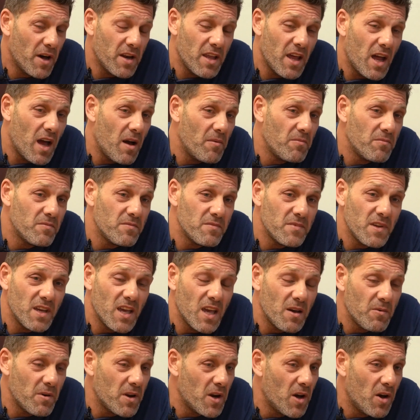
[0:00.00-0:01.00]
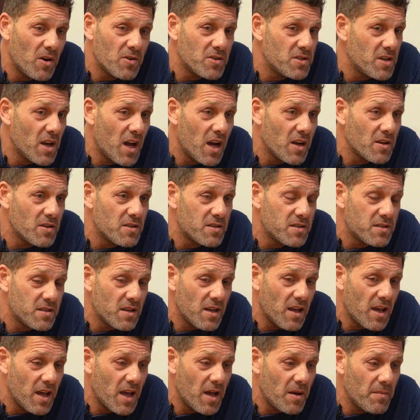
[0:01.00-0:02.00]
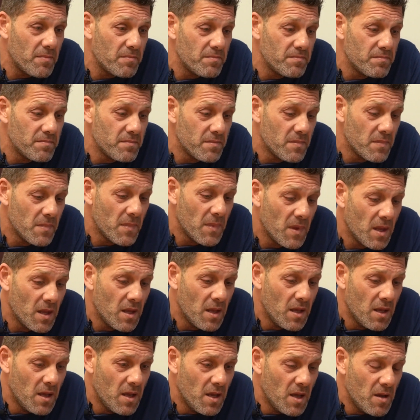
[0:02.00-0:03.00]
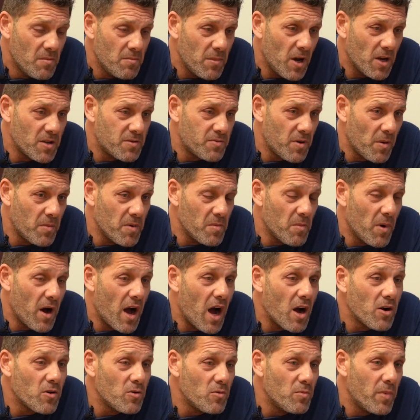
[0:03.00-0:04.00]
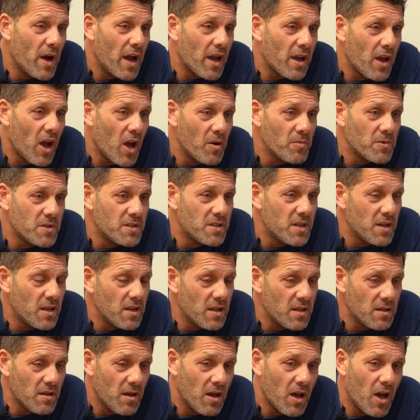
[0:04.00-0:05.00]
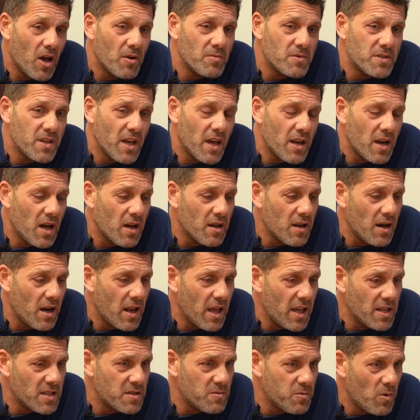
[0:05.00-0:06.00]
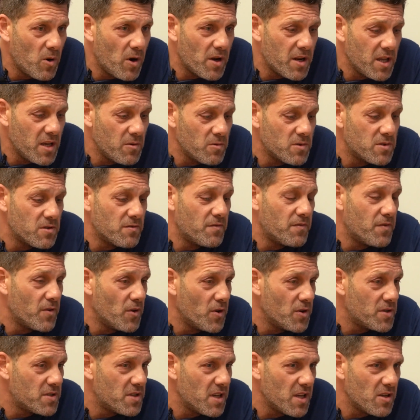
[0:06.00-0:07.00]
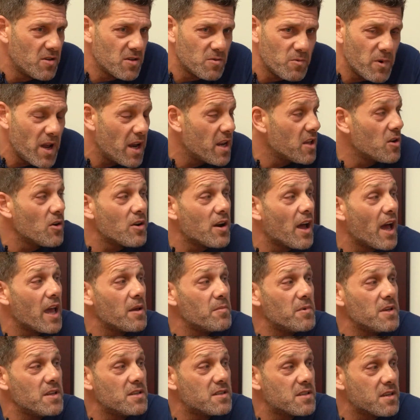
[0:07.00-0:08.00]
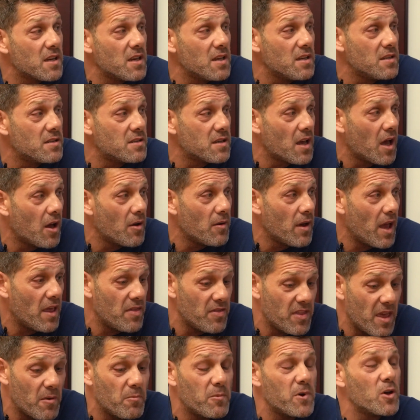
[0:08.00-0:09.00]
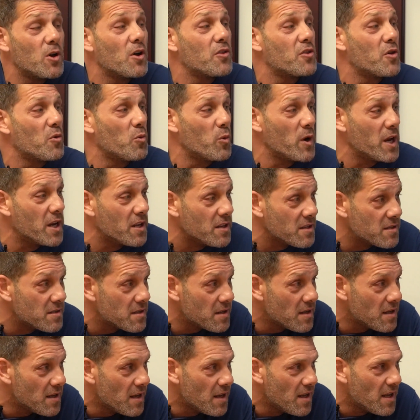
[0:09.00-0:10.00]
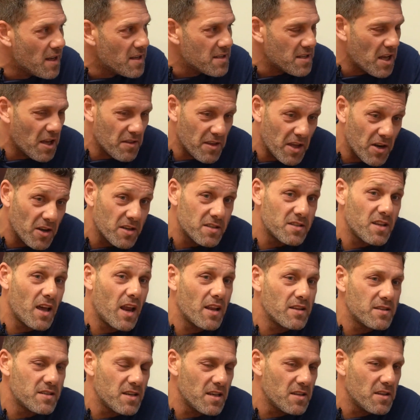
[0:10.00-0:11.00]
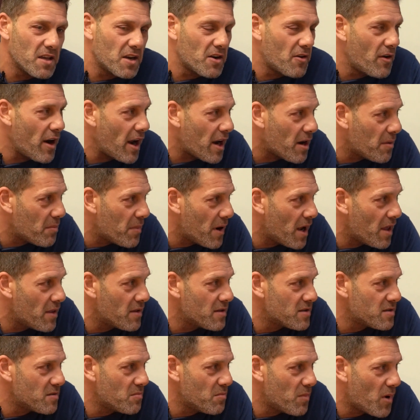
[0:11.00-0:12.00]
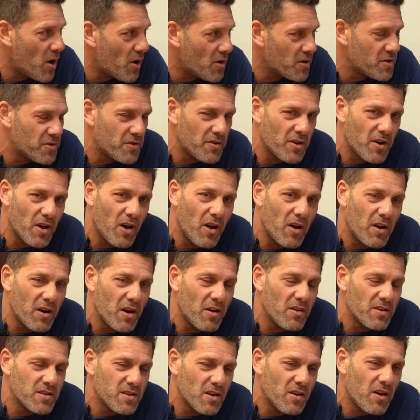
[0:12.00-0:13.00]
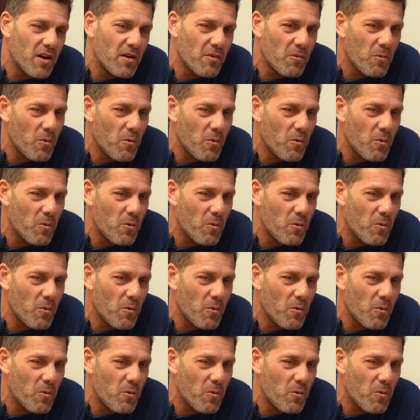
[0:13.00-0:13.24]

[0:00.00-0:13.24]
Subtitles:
But yeah, when I was young, it's most probably my uncle back home in the hometown, Uncle Lance White. He was the first thing, because we only got ABC, so, and then we got the winners. So then I started seeing the Cracker Brothers and Maurice Rioli, and I was like,